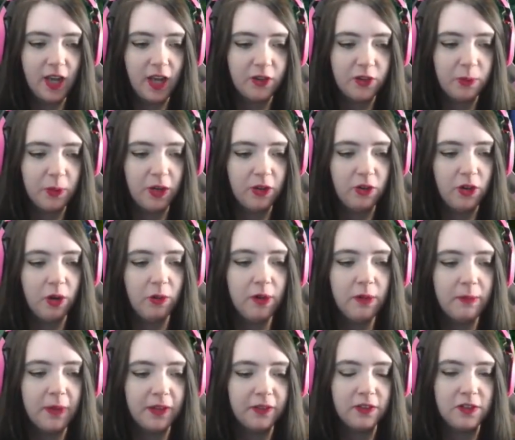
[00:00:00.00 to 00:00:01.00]
See, I swear no
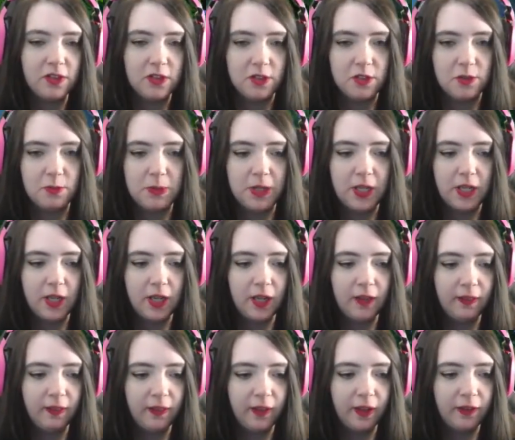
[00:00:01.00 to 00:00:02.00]
one messages me
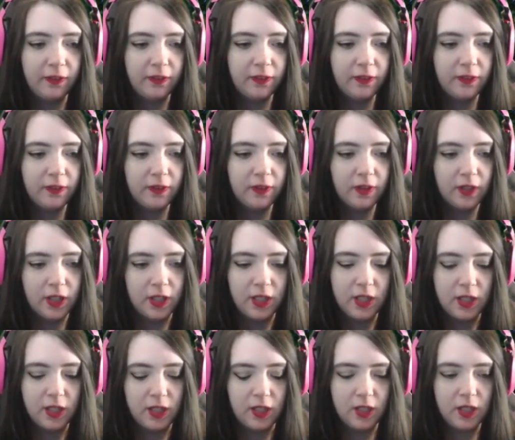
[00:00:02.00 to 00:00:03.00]
unless
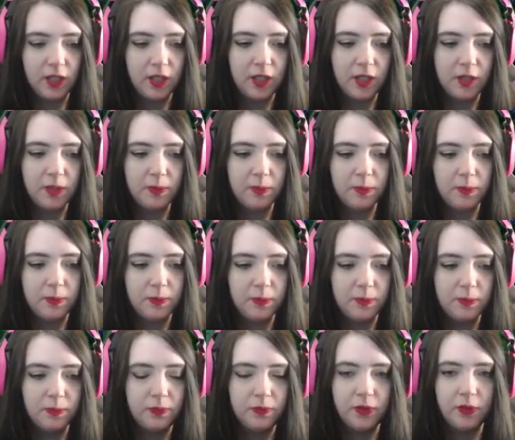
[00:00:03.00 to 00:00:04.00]
I'm
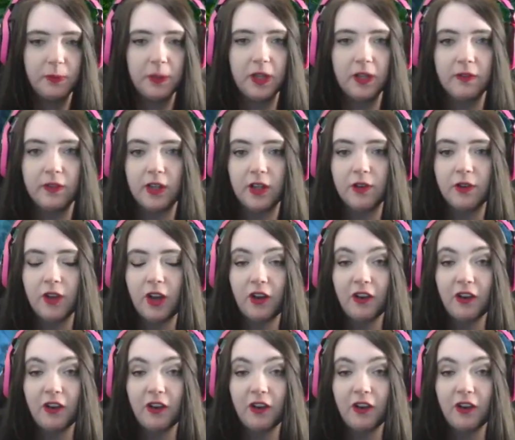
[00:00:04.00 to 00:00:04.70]
filming a video.